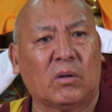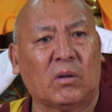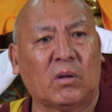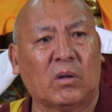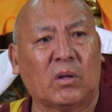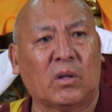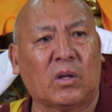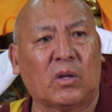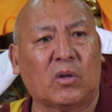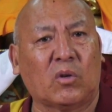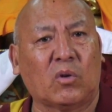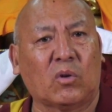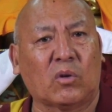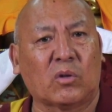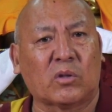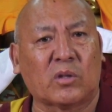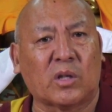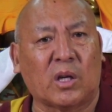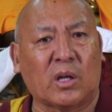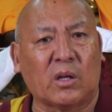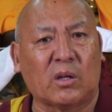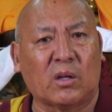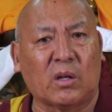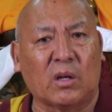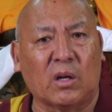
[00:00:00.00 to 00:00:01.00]
And the
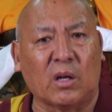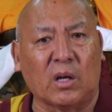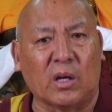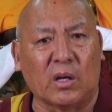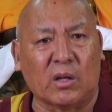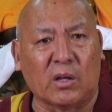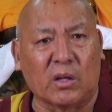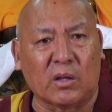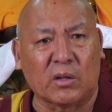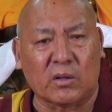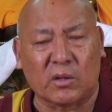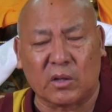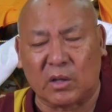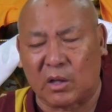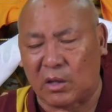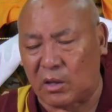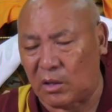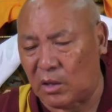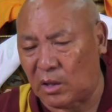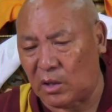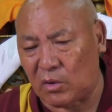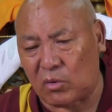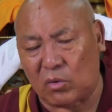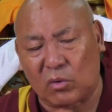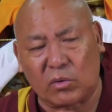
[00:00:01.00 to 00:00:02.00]
short-sighted leaders are
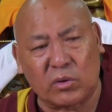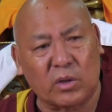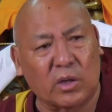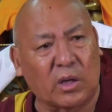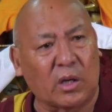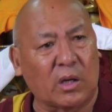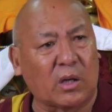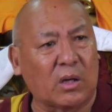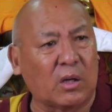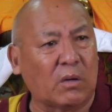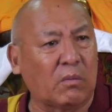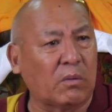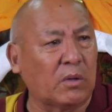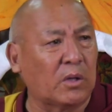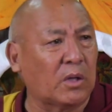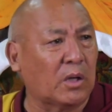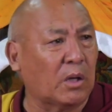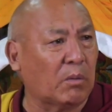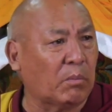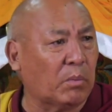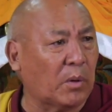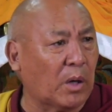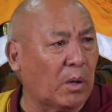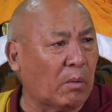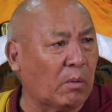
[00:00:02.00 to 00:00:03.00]
intoxicated with
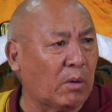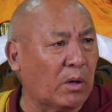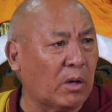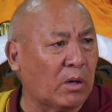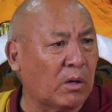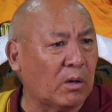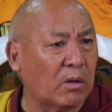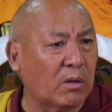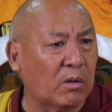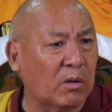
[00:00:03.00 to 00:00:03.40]
their power